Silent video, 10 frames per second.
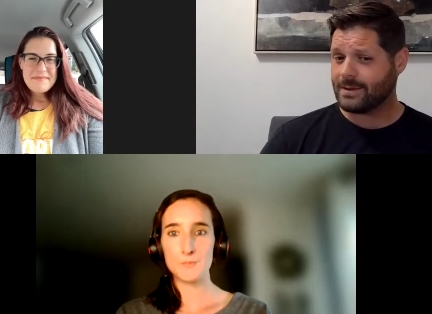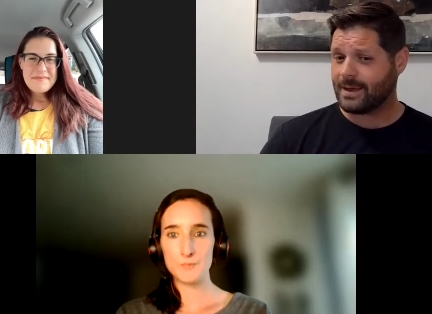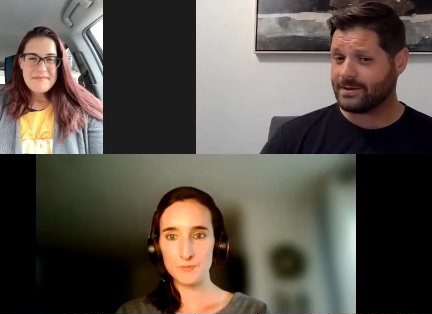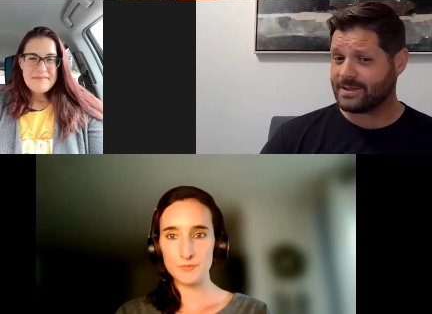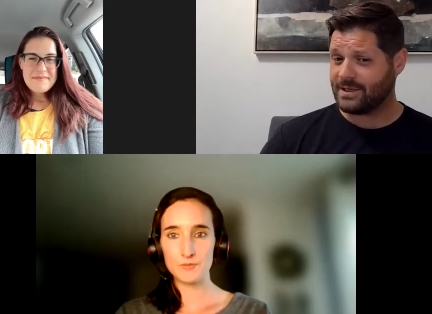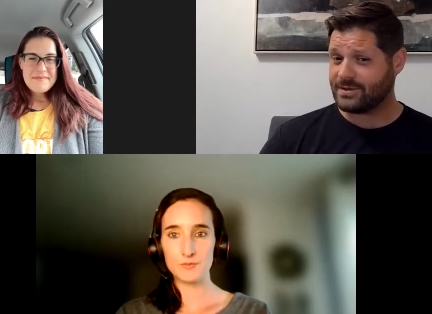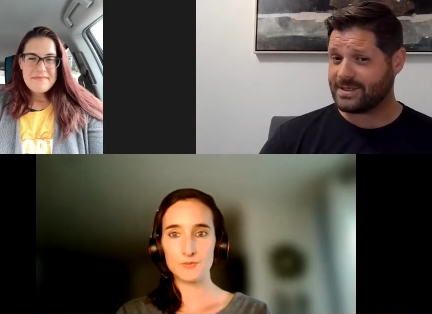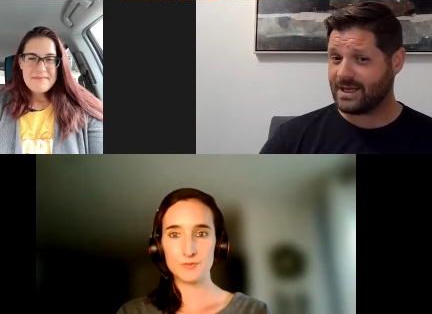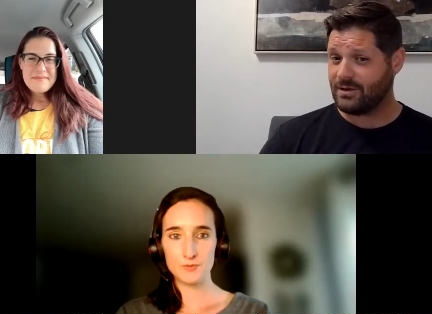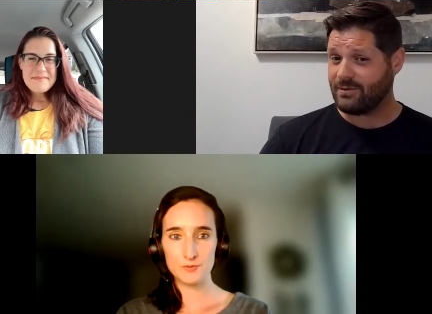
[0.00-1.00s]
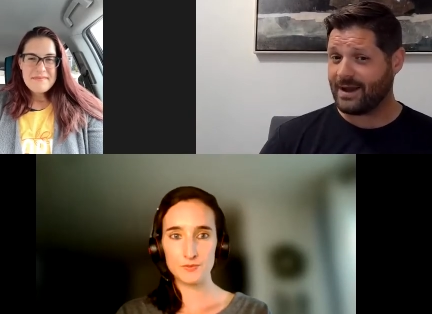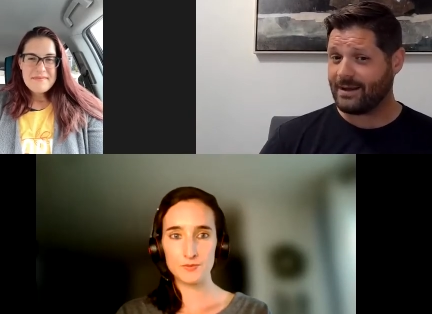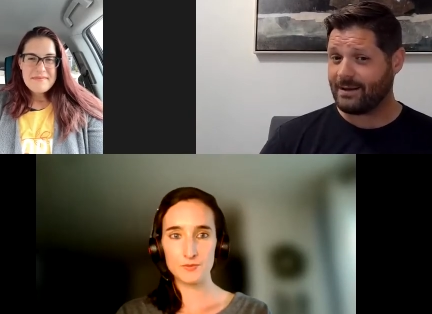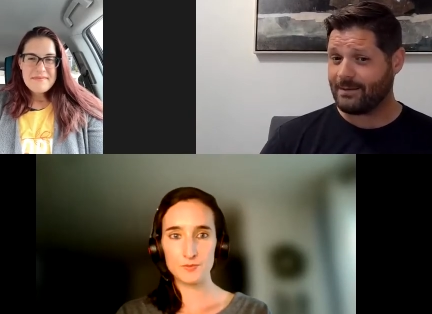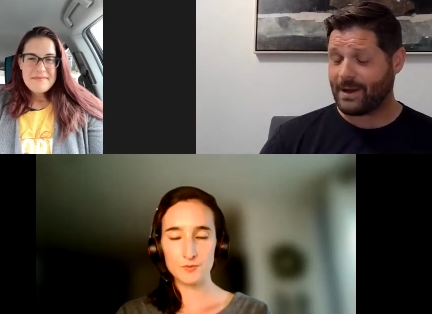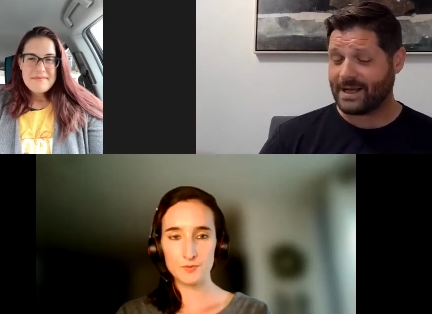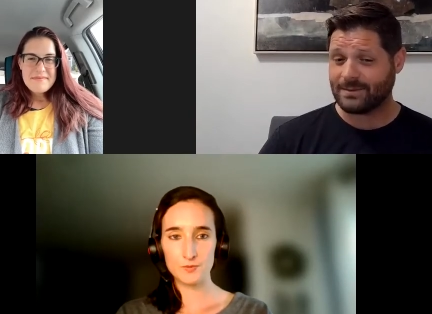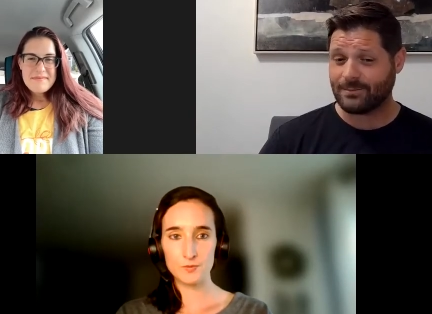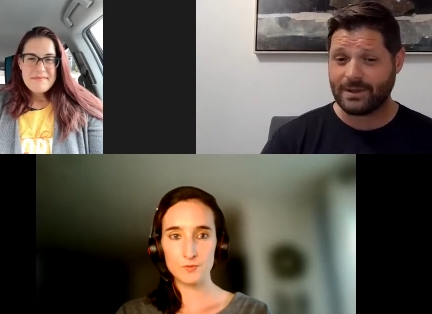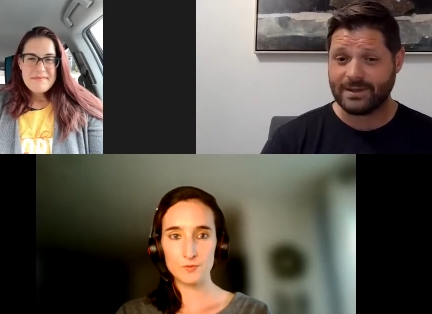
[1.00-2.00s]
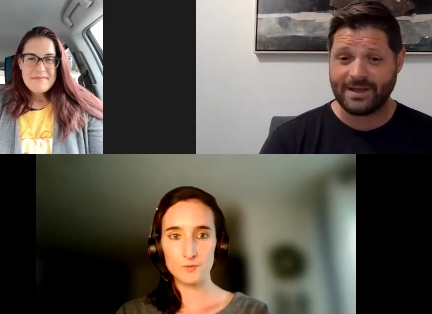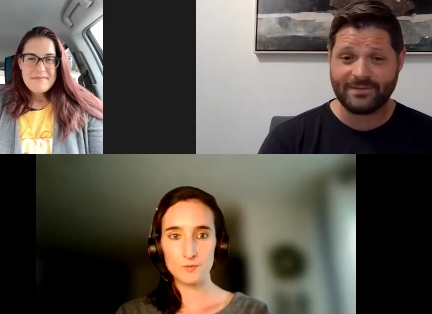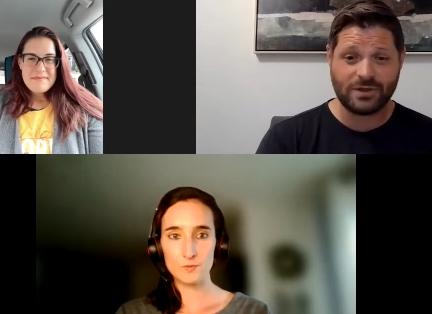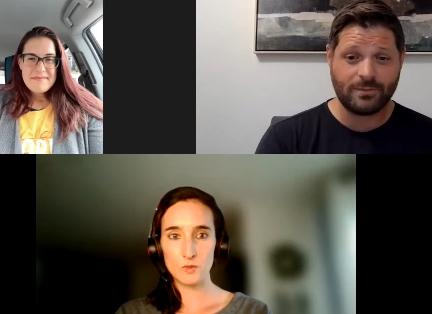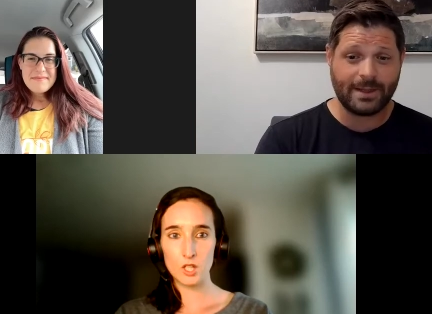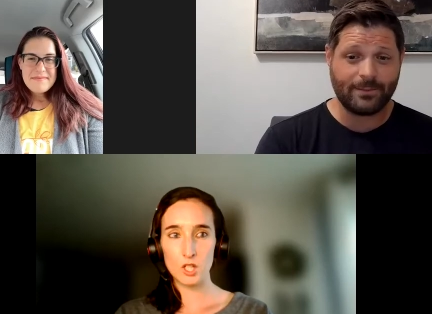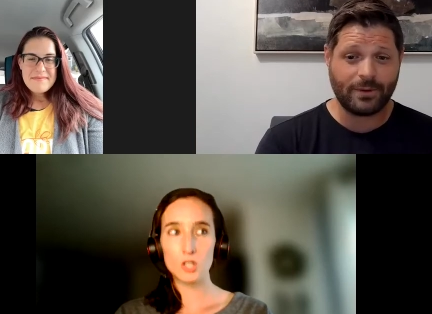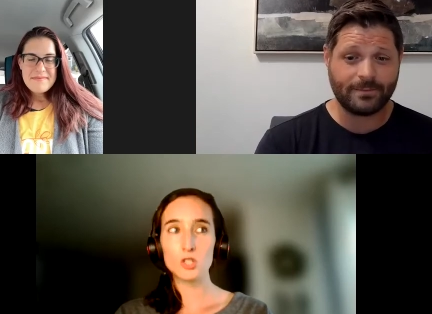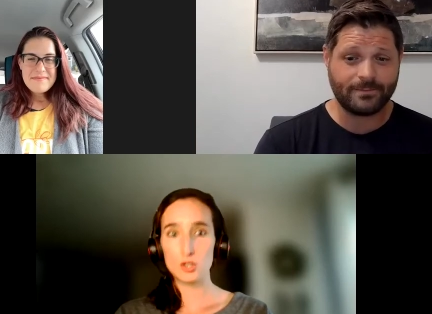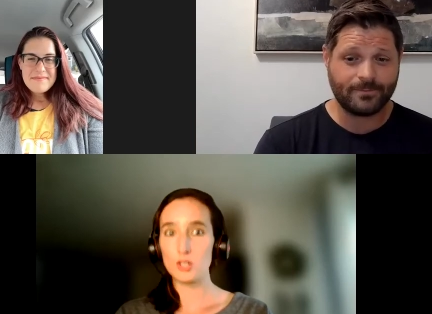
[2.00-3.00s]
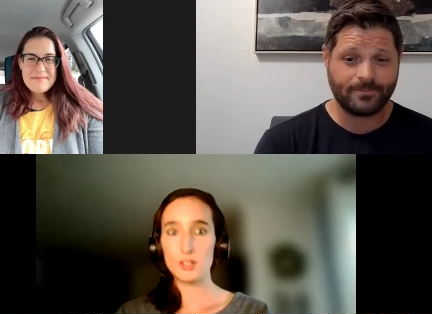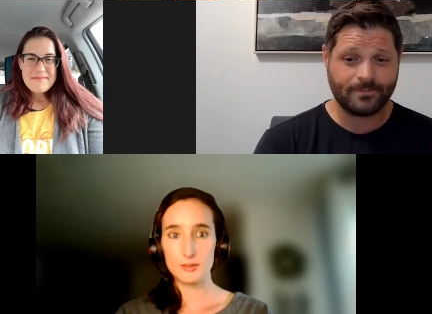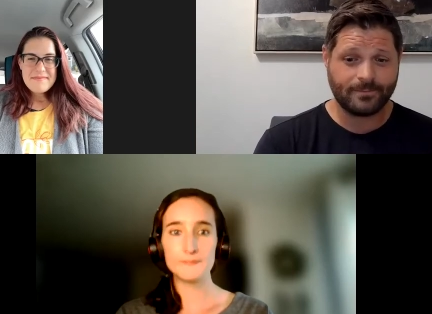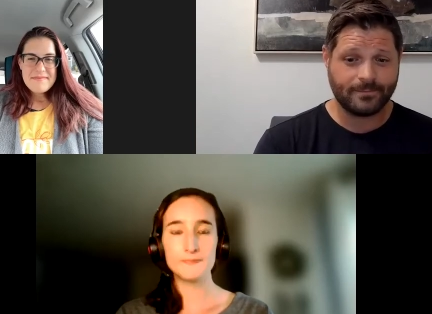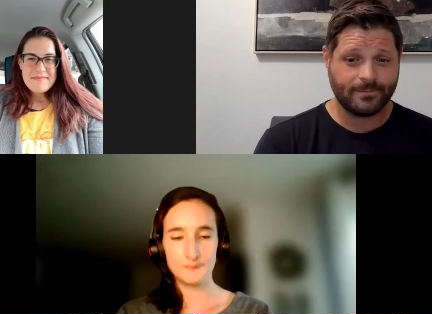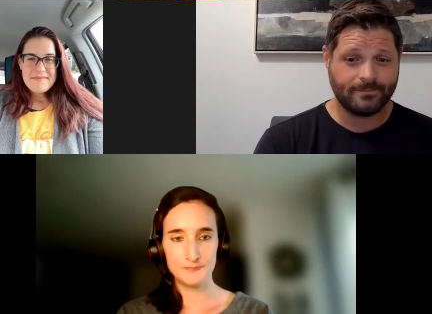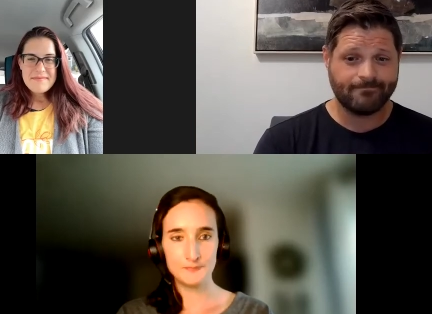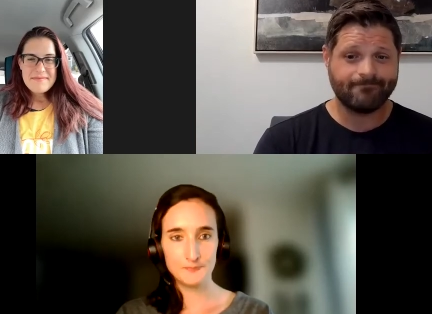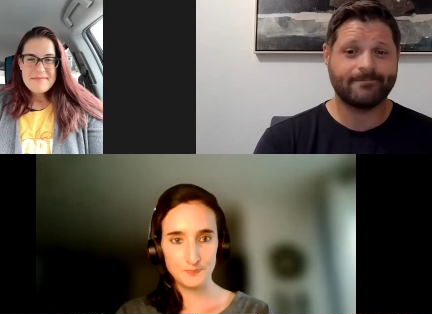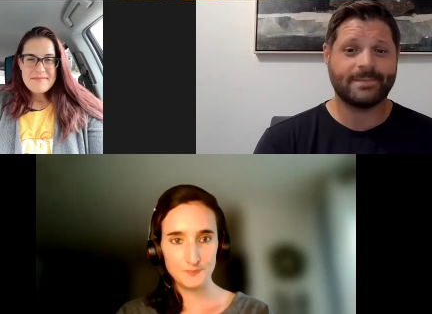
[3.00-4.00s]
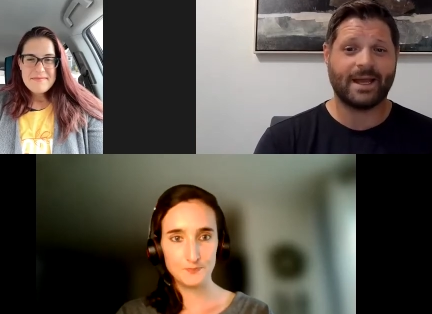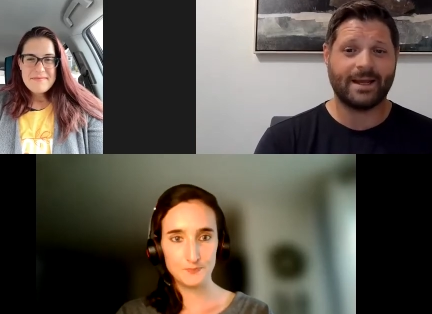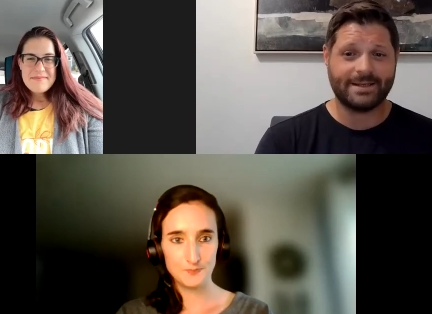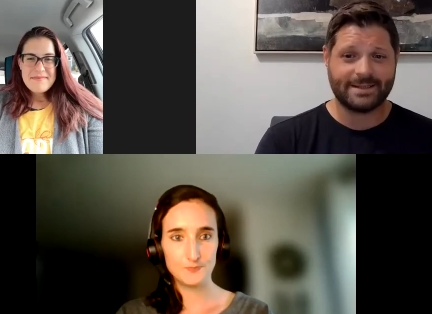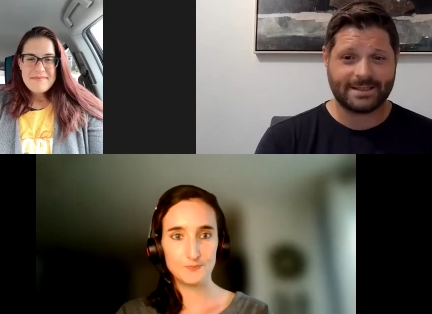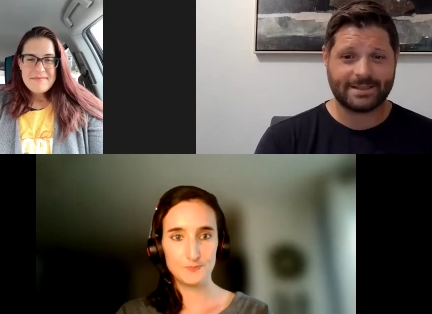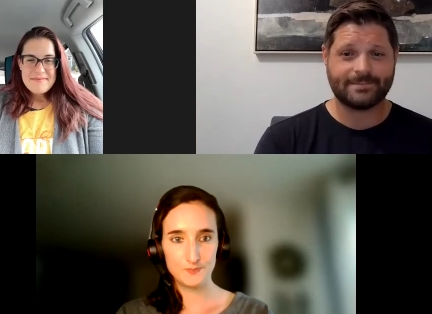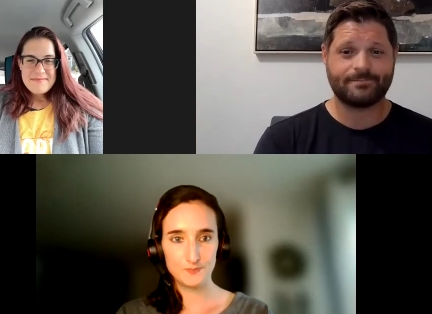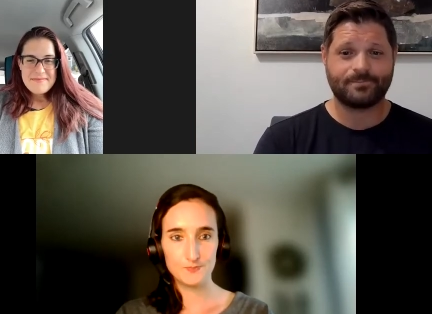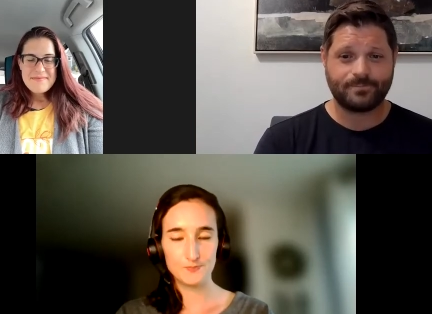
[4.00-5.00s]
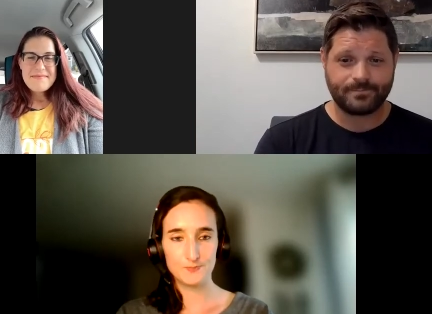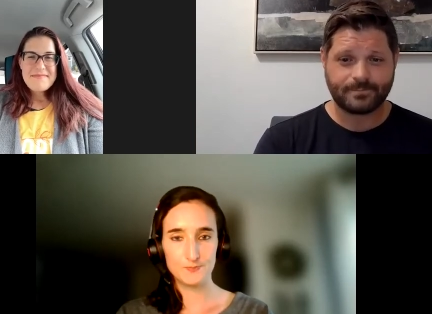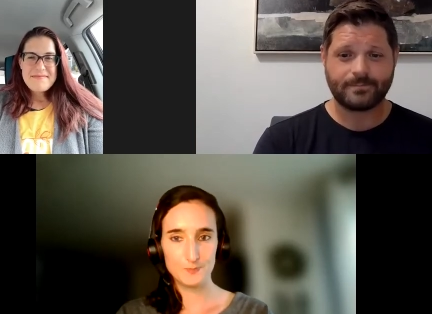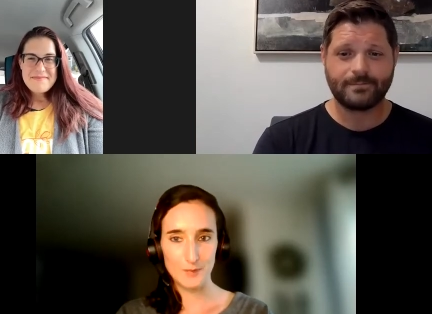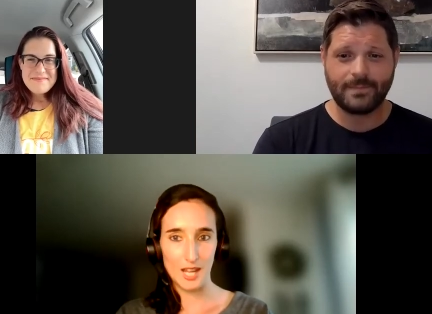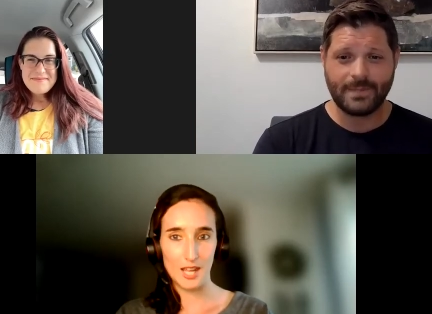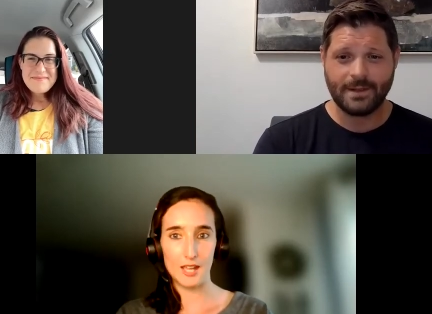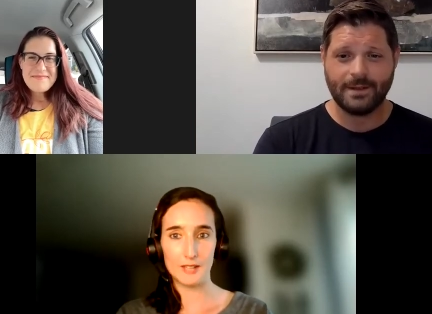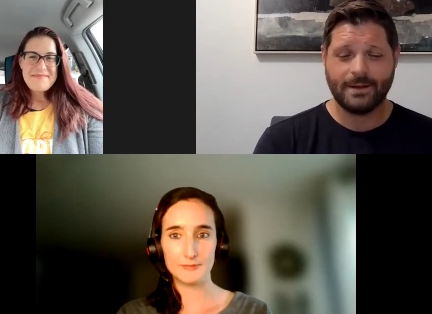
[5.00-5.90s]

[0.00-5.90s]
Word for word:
Speaker 1: Kelsey, you say you got a possibility of two people? Mm-hmm. Nice. Yeah.